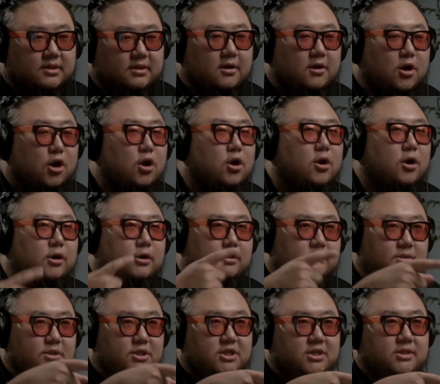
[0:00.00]
Her,
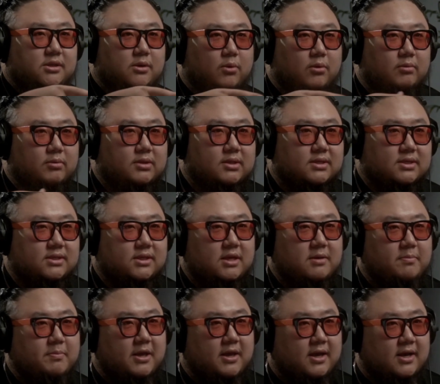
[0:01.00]
she's the one with the
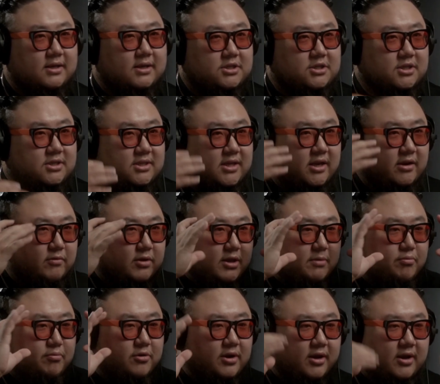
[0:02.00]
sleepy eyes. She has like really
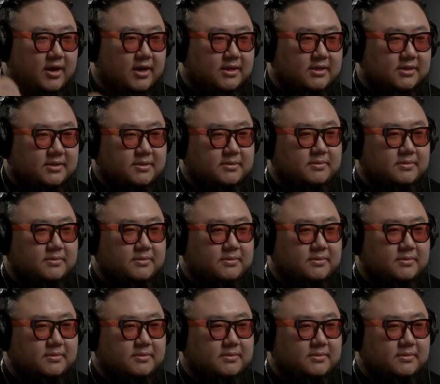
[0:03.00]
pretty eyes.